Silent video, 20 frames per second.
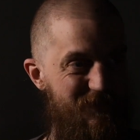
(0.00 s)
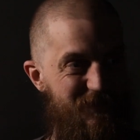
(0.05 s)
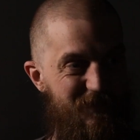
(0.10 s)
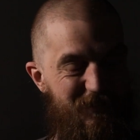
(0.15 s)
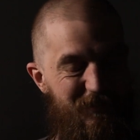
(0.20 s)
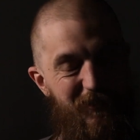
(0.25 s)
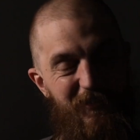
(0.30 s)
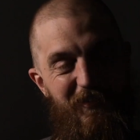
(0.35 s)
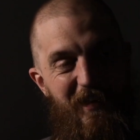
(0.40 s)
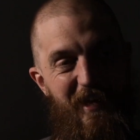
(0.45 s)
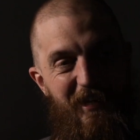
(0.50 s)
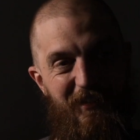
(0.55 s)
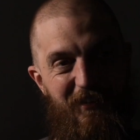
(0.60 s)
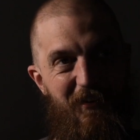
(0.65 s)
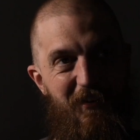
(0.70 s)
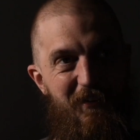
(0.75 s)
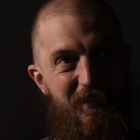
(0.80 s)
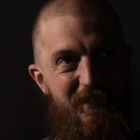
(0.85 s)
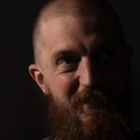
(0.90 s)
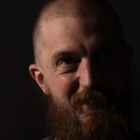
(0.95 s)
and all that
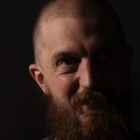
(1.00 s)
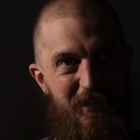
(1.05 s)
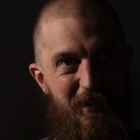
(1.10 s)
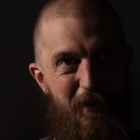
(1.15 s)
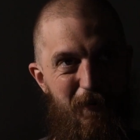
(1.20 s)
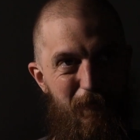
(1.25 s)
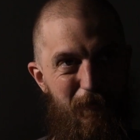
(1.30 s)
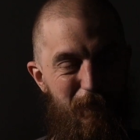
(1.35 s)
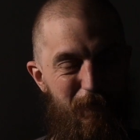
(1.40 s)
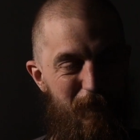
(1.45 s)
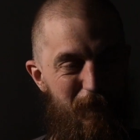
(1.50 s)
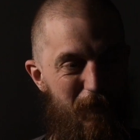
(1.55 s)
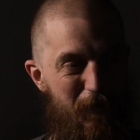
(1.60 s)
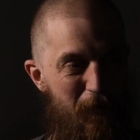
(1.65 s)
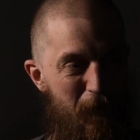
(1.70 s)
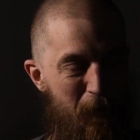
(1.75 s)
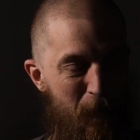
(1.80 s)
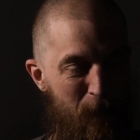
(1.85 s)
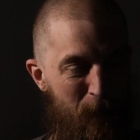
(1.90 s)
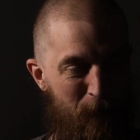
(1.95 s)
kind of stuff.
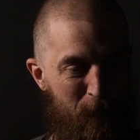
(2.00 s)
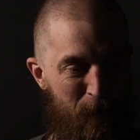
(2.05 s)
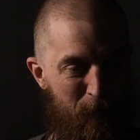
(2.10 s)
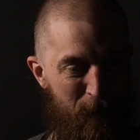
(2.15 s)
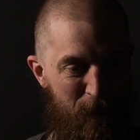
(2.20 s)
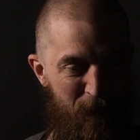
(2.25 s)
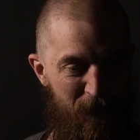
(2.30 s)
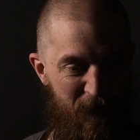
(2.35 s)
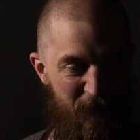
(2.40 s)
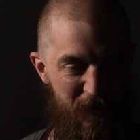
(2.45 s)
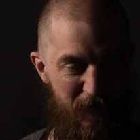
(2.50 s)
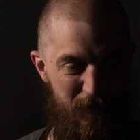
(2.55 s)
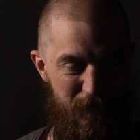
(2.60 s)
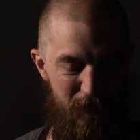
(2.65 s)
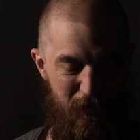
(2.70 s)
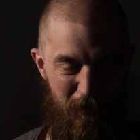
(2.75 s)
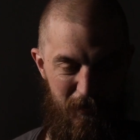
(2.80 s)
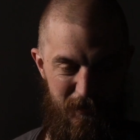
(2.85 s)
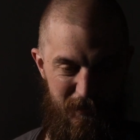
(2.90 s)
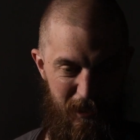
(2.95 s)

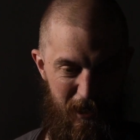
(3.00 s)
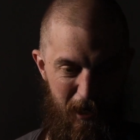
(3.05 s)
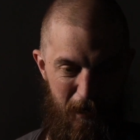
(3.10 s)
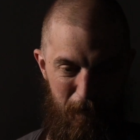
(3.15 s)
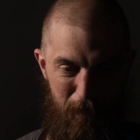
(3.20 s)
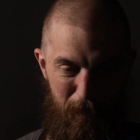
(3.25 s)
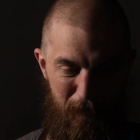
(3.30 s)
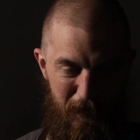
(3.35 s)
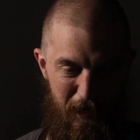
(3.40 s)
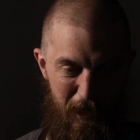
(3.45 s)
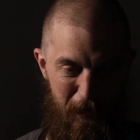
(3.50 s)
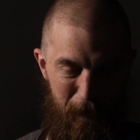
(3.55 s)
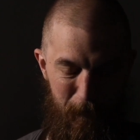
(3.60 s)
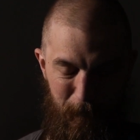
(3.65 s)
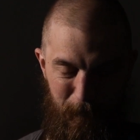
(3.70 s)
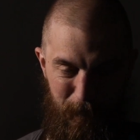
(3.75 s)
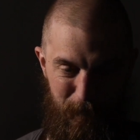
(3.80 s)
Tried to help me out.